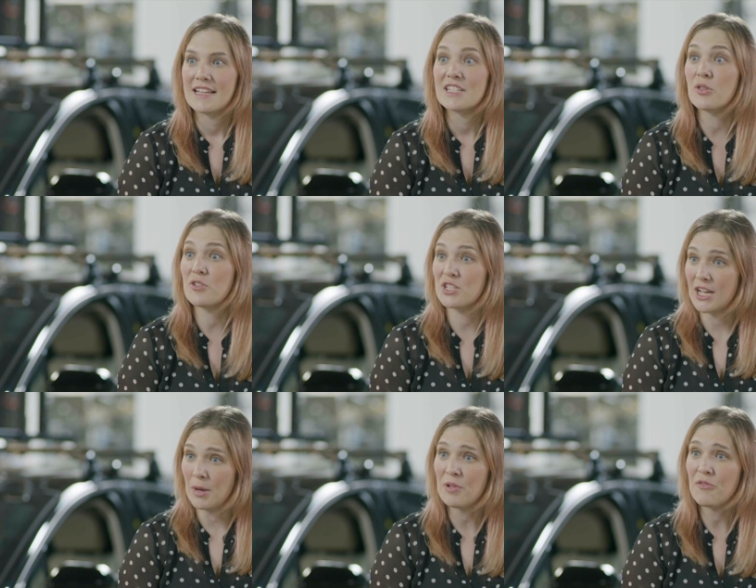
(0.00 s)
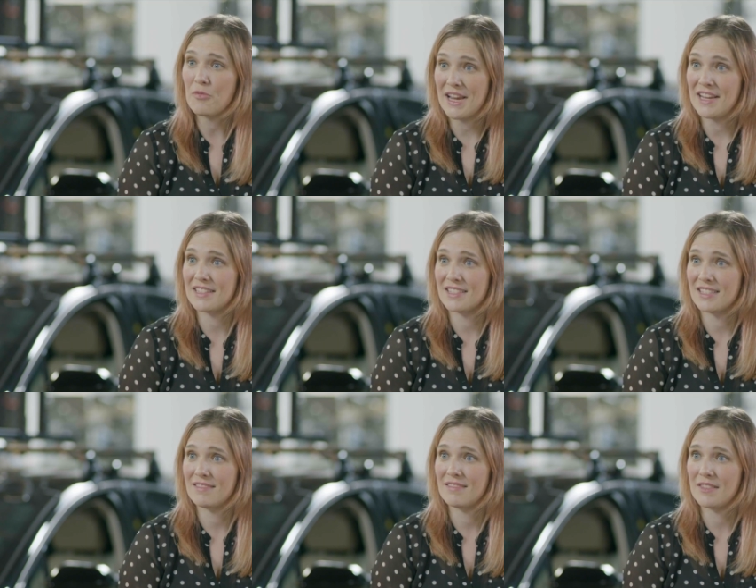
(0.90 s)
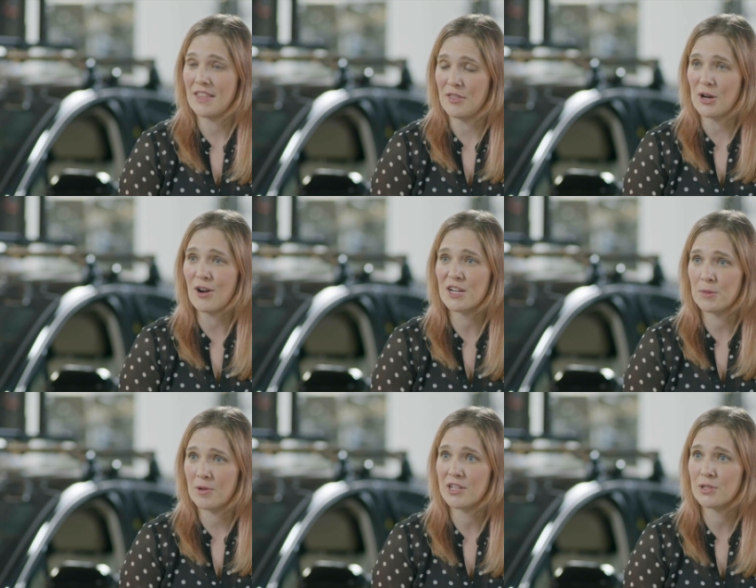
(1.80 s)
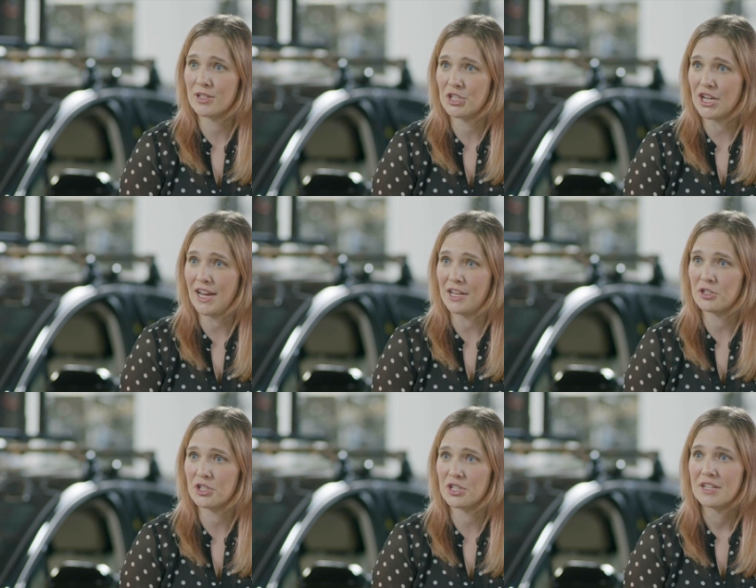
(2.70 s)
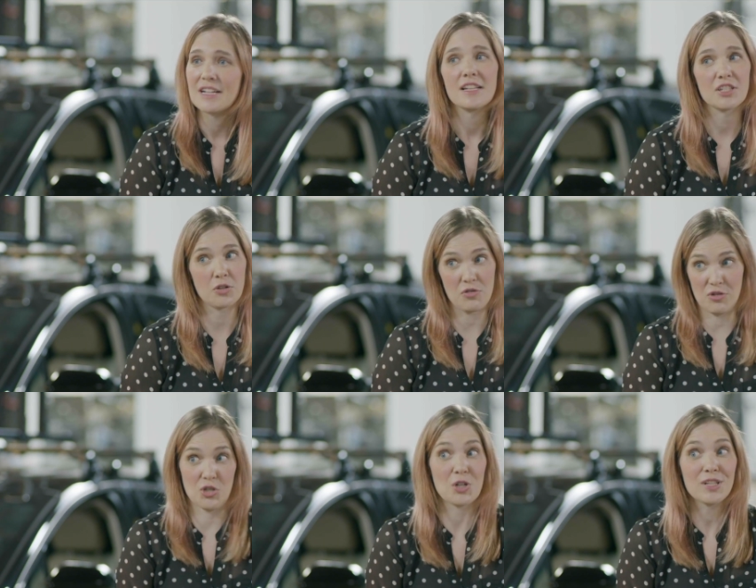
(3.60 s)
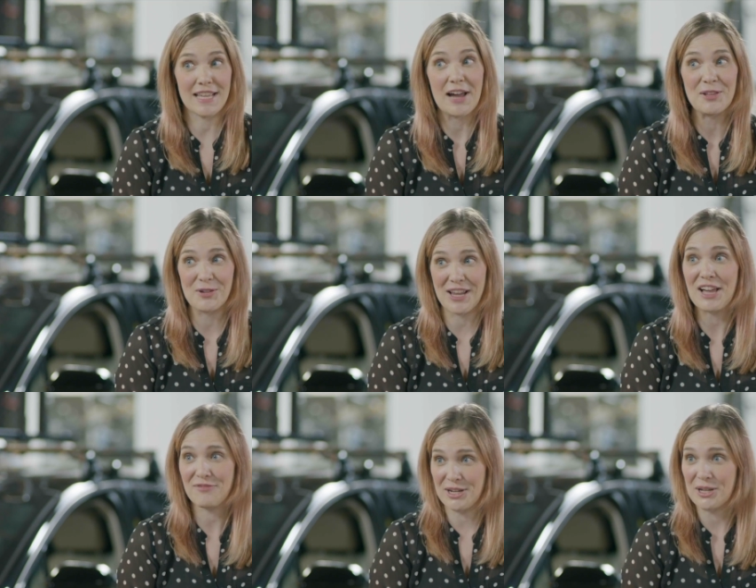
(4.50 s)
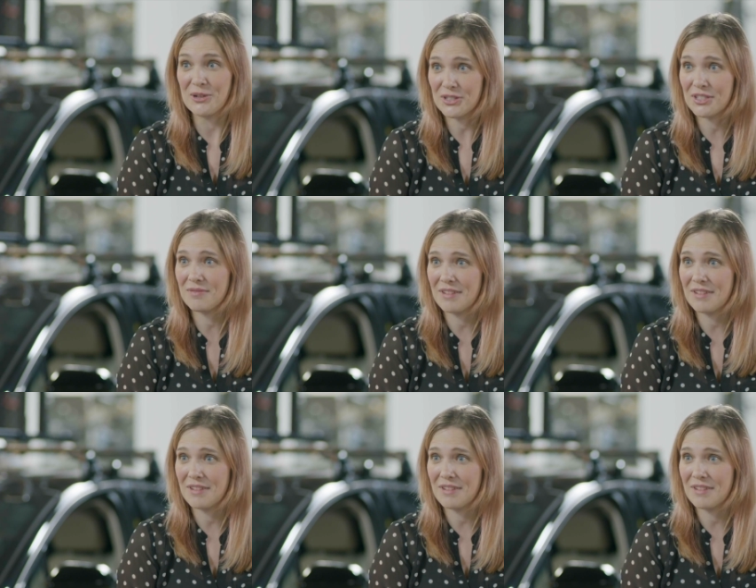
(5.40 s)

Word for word: So there's a couple of ways that the car experience will change. So you could certainly download cat videos